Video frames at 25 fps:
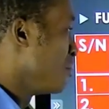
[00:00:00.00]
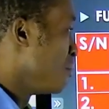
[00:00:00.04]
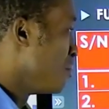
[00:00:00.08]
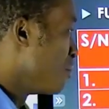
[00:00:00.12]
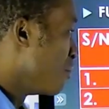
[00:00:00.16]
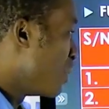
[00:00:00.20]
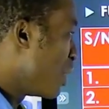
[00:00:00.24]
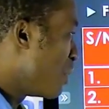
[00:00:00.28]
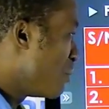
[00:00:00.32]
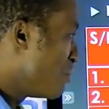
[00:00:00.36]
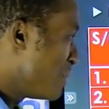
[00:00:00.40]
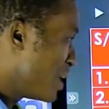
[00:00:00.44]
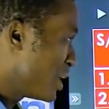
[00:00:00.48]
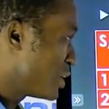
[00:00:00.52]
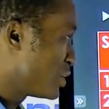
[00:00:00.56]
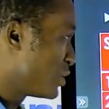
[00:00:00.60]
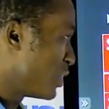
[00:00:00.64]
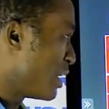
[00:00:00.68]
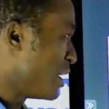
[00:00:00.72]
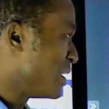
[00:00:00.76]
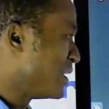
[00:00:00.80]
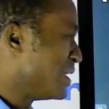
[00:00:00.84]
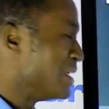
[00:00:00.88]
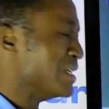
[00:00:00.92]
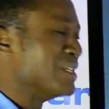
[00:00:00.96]
But
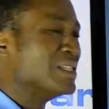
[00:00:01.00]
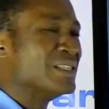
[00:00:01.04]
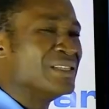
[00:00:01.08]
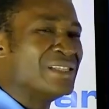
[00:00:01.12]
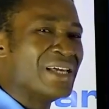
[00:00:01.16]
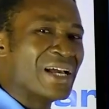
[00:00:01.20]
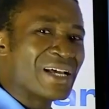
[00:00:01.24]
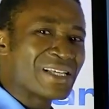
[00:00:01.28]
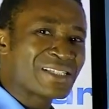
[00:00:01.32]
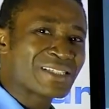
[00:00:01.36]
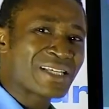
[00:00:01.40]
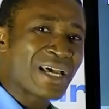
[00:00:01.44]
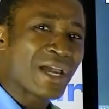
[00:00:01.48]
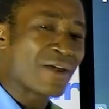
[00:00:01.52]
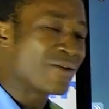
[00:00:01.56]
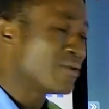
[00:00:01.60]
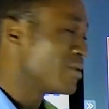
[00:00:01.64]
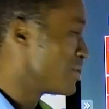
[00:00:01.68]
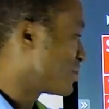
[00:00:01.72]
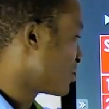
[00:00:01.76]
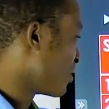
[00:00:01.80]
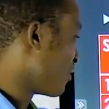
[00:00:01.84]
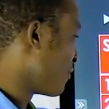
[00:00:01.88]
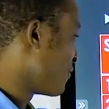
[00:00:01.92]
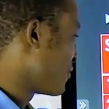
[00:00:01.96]
majorly, the SI
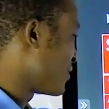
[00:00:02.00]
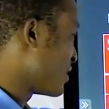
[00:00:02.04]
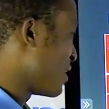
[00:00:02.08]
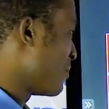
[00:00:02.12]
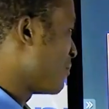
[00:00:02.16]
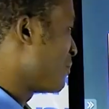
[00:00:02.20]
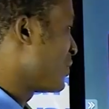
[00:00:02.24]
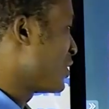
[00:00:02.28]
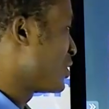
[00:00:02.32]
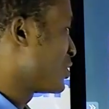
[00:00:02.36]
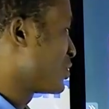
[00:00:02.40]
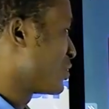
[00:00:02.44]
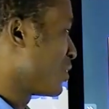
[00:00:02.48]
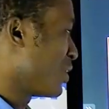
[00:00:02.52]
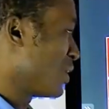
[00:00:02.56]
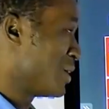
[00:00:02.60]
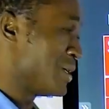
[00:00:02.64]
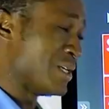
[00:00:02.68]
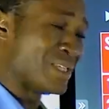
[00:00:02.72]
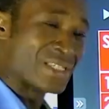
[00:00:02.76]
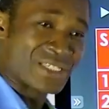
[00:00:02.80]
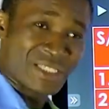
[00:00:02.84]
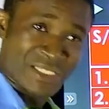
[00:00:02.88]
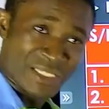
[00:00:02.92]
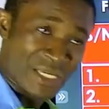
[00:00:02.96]
unit of temperature
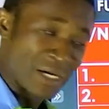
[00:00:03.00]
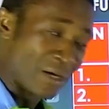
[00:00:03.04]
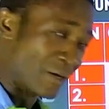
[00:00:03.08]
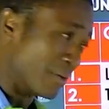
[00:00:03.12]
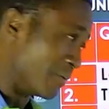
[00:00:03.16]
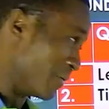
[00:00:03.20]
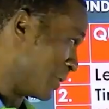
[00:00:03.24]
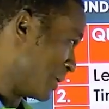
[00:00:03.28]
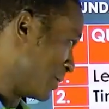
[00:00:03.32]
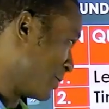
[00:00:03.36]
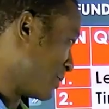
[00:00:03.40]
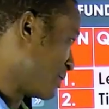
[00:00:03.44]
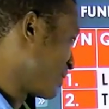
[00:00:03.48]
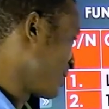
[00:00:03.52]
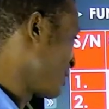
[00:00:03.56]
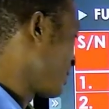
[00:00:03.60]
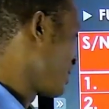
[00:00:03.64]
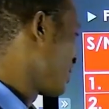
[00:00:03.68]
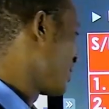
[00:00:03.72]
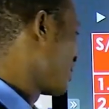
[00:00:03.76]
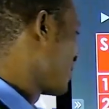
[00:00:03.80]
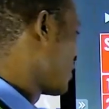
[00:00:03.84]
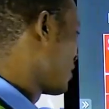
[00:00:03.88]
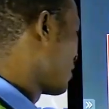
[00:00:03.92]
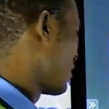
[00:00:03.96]
is Kelvin.
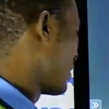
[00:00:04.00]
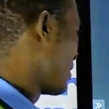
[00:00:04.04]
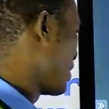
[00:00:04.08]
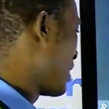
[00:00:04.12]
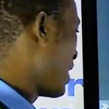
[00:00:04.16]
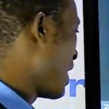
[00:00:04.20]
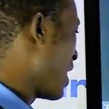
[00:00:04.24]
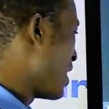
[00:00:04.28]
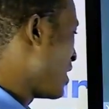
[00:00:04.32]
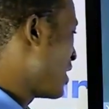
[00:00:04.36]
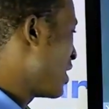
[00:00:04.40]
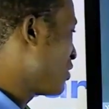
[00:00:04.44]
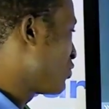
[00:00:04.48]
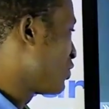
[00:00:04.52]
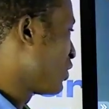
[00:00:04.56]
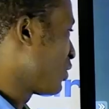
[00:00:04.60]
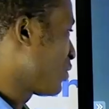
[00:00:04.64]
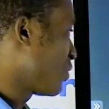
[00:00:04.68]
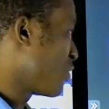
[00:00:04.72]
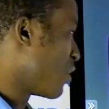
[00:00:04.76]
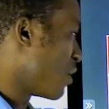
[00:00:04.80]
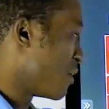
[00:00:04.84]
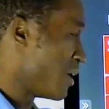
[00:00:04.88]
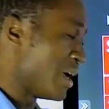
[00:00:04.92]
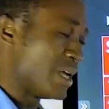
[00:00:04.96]
Electric
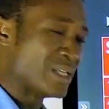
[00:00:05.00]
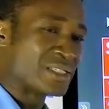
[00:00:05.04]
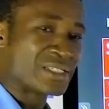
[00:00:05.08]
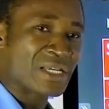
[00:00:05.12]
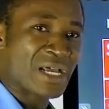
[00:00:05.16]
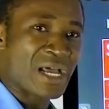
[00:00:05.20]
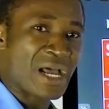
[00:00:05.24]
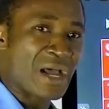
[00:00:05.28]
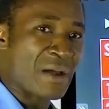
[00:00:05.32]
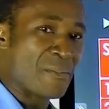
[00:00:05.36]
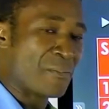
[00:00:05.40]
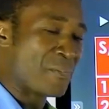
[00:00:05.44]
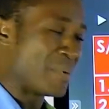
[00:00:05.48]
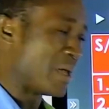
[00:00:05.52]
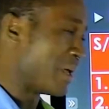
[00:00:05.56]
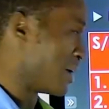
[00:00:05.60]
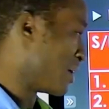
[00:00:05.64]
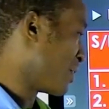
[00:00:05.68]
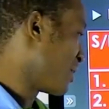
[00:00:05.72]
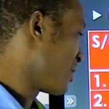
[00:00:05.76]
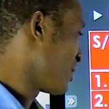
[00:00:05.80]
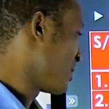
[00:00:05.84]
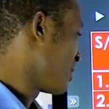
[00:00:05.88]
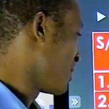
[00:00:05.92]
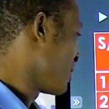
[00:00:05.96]
current,
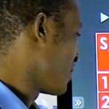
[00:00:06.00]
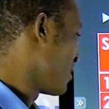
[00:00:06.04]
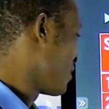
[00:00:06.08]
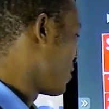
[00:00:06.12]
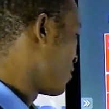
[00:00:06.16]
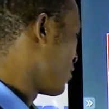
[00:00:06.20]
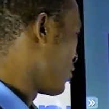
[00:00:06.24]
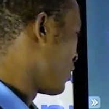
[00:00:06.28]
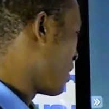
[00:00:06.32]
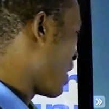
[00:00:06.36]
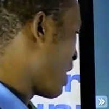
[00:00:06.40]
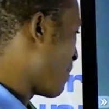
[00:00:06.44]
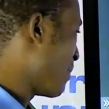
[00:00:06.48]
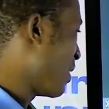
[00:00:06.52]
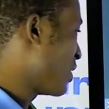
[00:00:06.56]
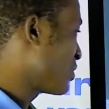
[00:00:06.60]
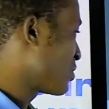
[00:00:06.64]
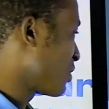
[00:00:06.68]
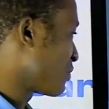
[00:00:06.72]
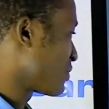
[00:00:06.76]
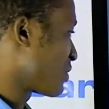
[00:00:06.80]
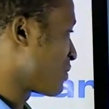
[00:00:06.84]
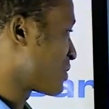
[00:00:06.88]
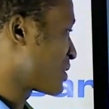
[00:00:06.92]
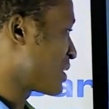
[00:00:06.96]
ampere. Amount
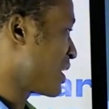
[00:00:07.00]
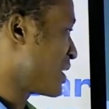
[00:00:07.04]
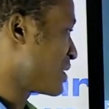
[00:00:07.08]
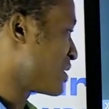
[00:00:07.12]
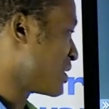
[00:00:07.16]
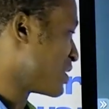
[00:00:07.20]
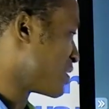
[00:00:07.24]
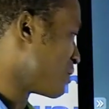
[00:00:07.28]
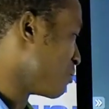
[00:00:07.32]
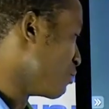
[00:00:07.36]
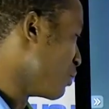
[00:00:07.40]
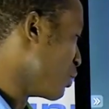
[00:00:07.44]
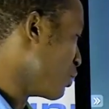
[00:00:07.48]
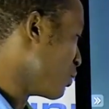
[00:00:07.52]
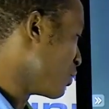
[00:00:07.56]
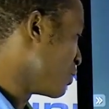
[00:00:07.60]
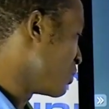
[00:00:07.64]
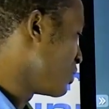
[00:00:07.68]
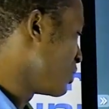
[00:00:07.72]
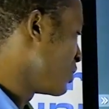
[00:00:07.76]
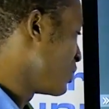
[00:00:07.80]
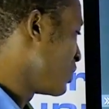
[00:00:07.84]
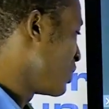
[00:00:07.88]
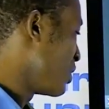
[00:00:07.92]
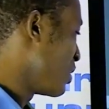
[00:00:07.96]
of substance is
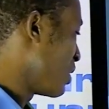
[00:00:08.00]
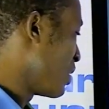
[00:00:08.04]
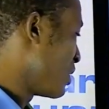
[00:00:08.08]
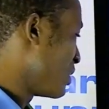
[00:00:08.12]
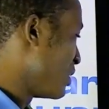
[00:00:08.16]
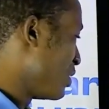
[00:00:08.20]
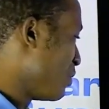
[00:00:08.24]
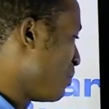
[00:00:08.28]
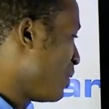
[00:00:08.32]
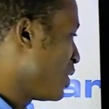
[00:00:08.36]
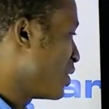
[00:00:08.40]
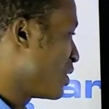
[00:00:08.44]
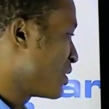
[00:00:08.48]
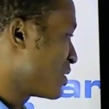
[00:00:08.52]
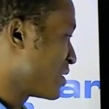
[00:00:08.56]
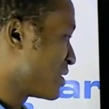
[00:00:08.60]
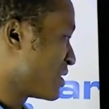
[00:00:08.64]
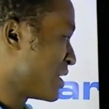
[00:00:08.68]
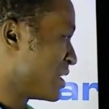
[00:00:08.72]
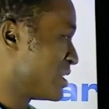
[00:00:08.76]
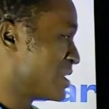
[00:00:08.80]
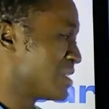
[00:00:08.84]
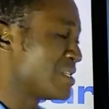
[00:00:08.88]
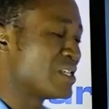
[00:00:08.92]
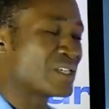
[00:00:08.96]
mole. Luminous
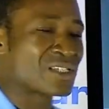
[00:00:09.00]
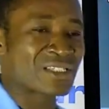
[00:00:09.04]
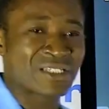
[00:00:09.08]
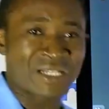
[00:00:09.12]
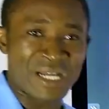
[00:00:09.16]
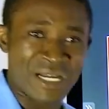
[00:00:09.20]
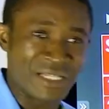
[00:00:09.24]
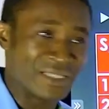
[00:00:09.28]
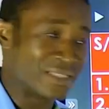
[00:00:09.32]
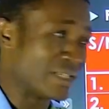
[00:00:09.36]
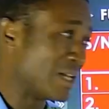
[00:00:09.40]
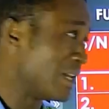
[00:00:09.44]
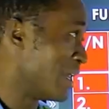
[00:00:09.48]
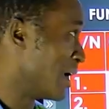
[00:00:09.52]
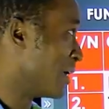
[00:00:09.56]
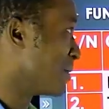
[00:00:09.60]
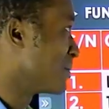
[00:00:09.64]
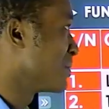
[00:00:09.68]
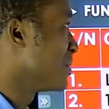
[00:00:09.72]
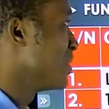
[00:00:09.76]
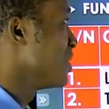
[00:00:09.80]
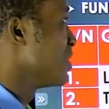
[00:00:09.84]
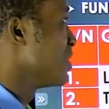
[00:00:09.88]
intensity is candela.